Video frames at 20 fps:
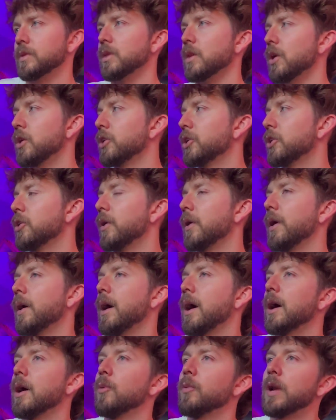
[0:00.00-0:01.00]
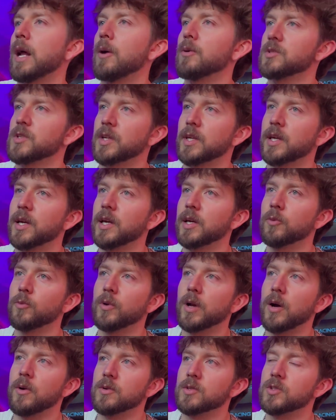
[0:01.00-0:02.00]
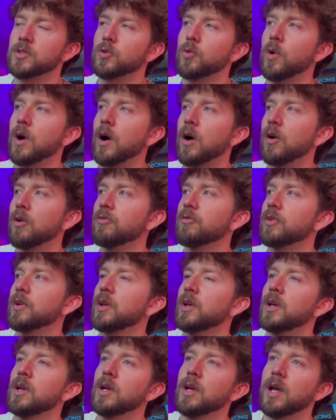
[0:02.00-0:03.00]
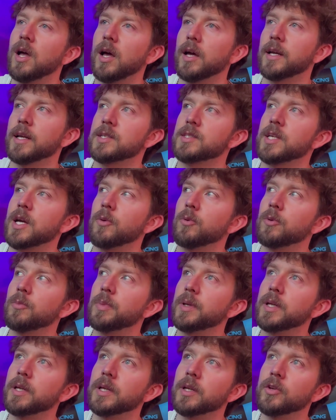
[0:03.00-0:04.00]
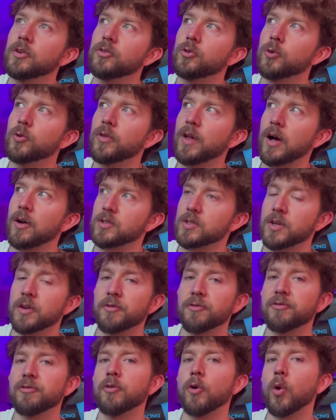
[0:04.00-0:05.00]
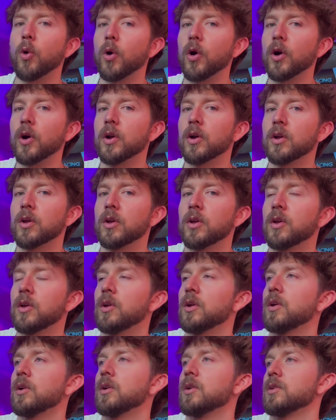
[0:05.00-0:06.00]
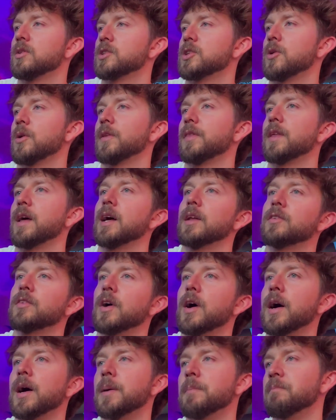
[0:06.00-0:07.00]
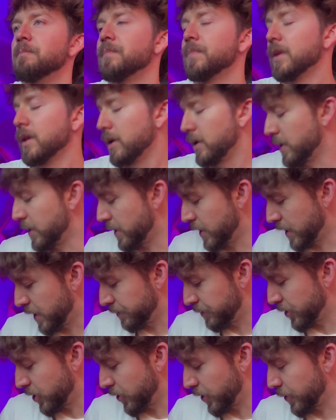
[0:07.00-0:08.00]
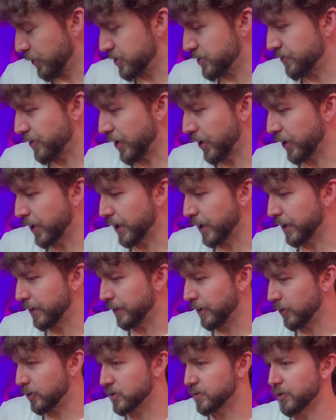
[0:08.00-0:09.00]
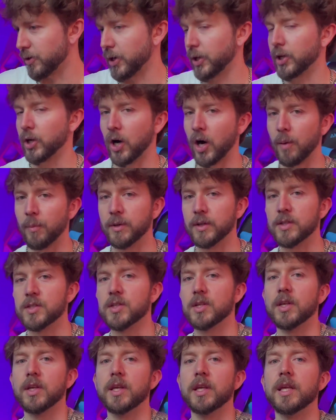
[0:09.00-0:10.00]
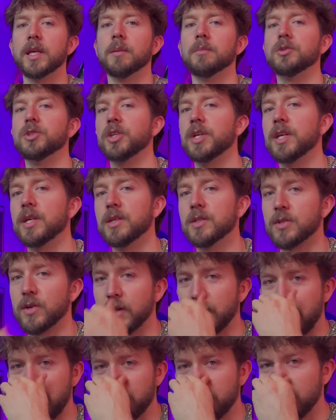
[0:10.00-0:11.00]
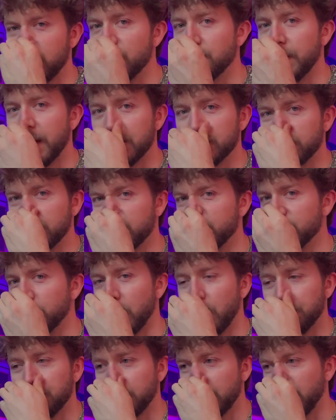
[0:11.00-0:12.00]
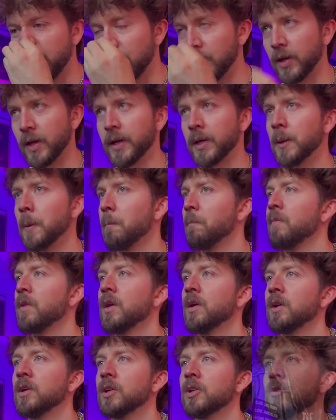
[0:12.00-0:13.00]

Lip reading: you know, when I was a kid, when I was 12, I guess that would be in 2004. So at that time, you know, it was very common to see EMGs on every major guitar player. Like, you know,